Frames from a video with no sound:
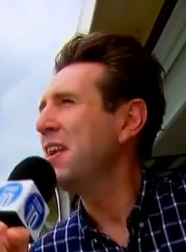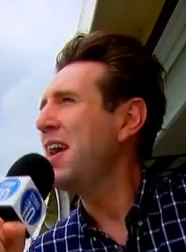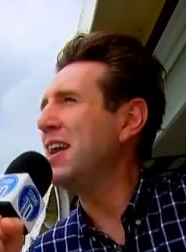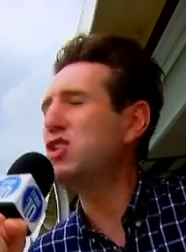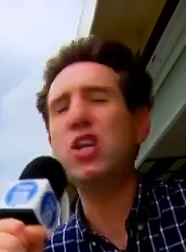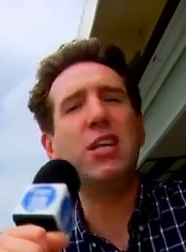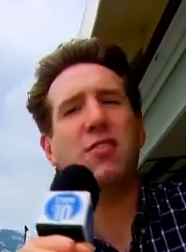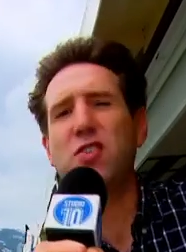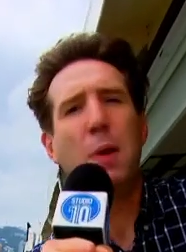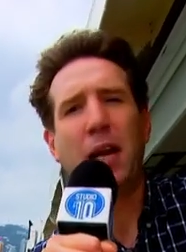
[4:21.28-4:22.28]
And she
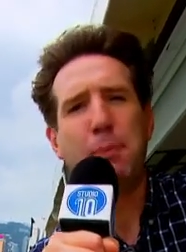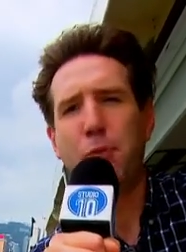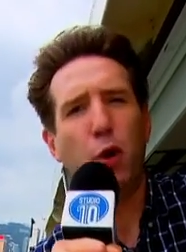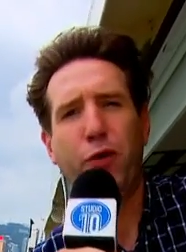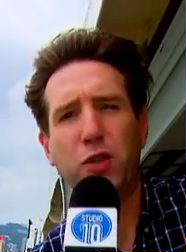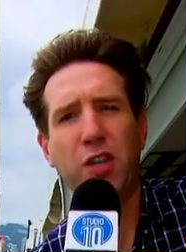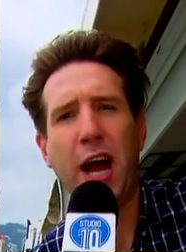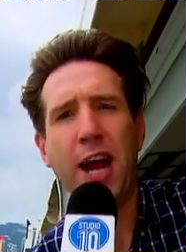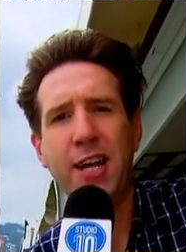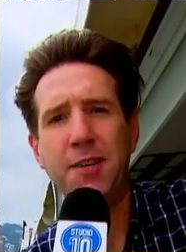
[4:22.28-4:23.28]
is smelling beautiful
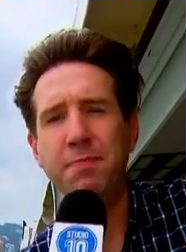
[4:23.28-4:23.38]
today.